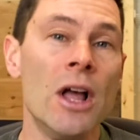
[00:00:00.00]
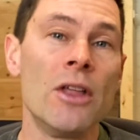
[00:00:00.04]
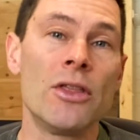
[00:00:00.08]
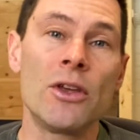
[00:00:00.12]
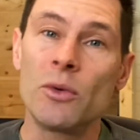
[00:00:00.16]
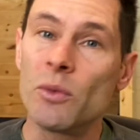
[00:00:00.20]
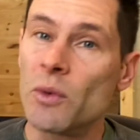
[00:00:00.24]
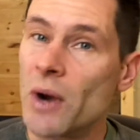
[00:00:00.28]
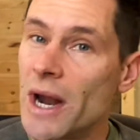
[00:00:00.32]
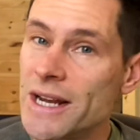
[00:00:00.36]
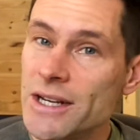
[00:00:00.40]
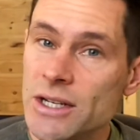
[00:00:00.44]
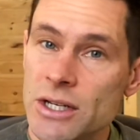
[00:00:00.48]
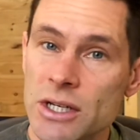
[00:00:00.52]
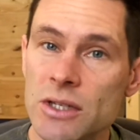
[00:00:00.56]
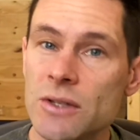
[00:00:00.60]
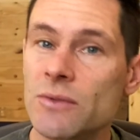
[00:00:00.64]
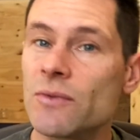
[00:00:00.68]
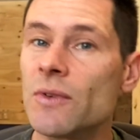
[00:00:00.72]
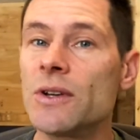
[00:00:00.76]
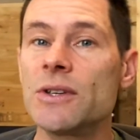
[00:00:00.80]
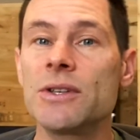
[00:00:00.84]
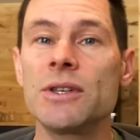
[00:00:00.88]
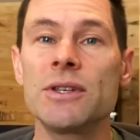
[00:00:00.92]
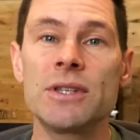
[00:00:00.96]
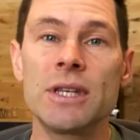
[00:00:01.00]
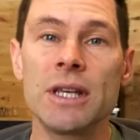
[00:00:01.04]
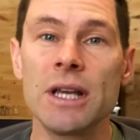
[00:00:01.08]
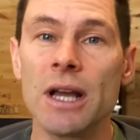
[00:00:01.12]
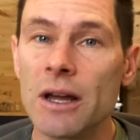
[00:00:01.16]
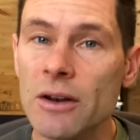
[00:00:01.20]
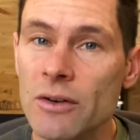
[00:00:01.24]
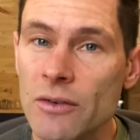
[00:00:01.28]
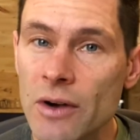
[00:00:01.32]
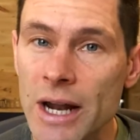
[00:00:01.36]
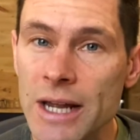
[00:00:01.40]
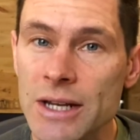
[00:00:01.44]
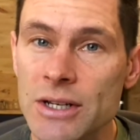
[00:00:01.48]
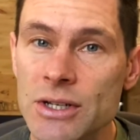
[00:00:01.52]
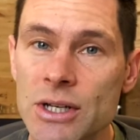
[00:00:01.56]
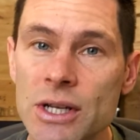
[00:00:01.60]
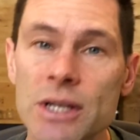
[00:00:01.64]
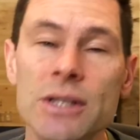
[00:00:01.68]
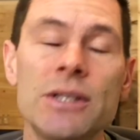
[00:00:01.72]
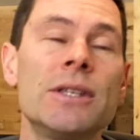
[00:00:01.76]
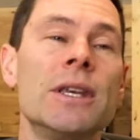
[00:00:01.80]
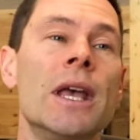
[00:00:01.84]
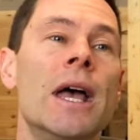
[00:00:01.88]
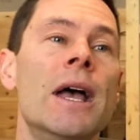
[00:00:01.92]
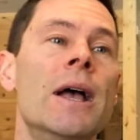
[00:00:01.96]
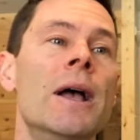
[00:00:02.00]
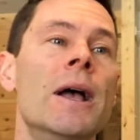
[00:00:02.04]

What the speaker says: the righteous versus the unrighteous,